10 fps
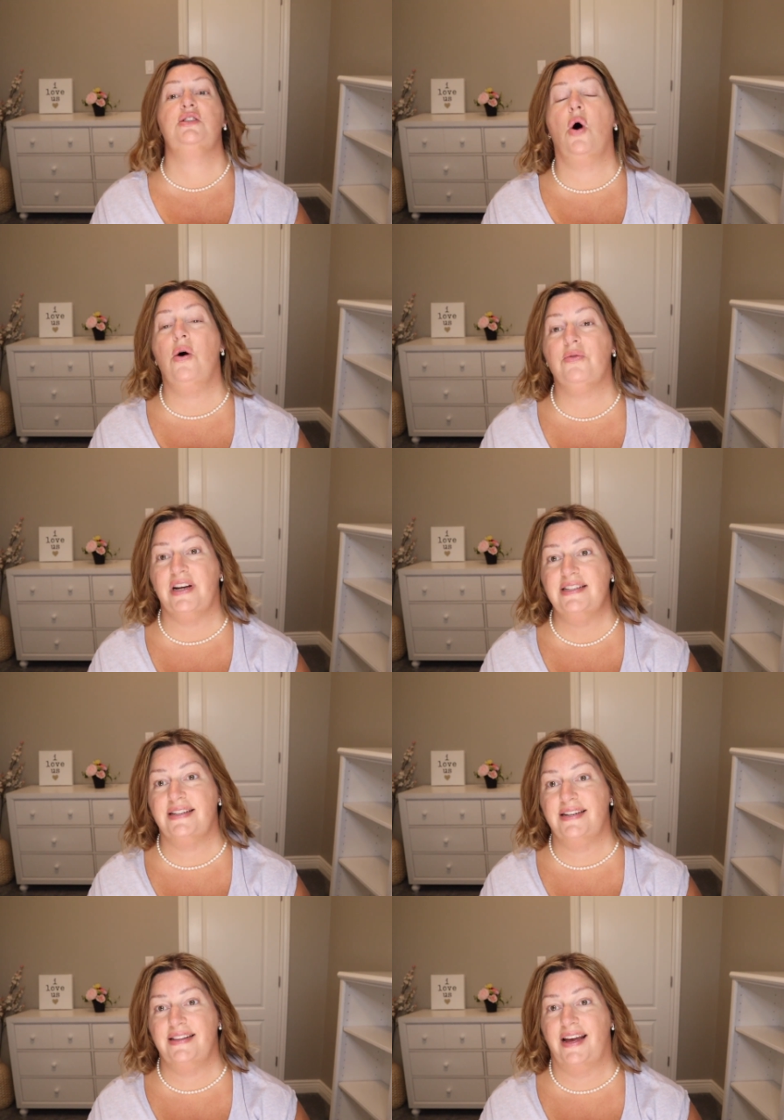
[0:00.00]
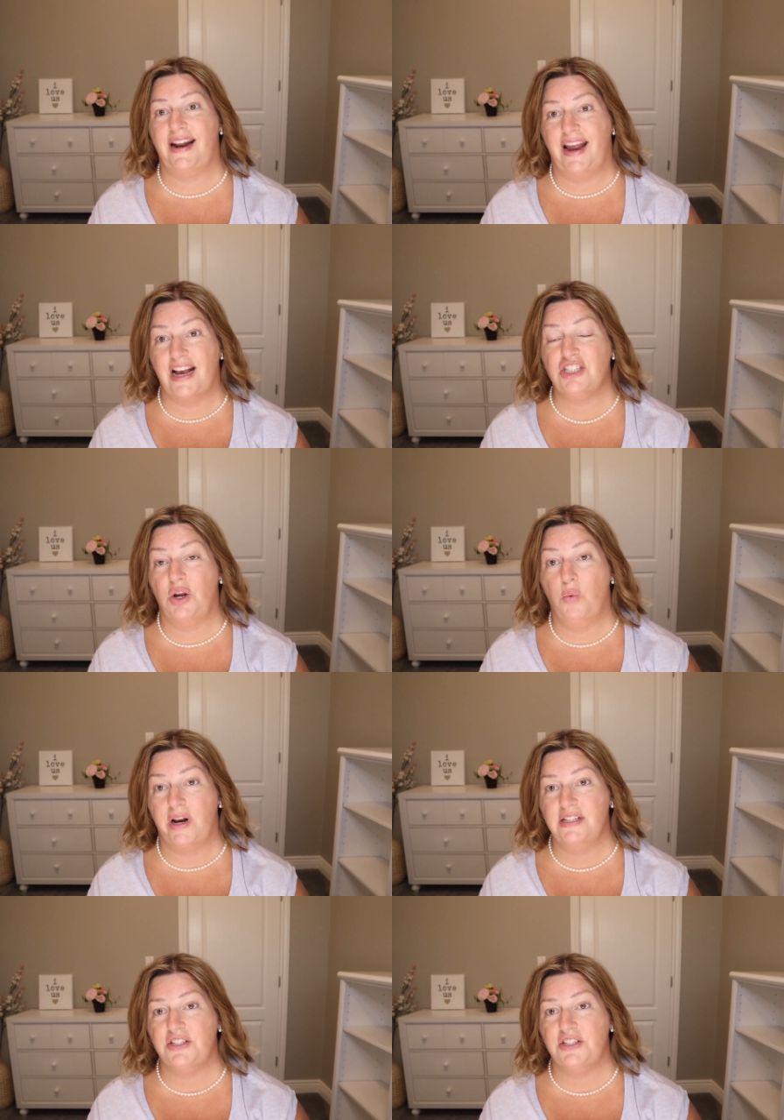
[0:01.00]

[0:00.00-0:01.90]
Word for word: the whole reason that I actually wanted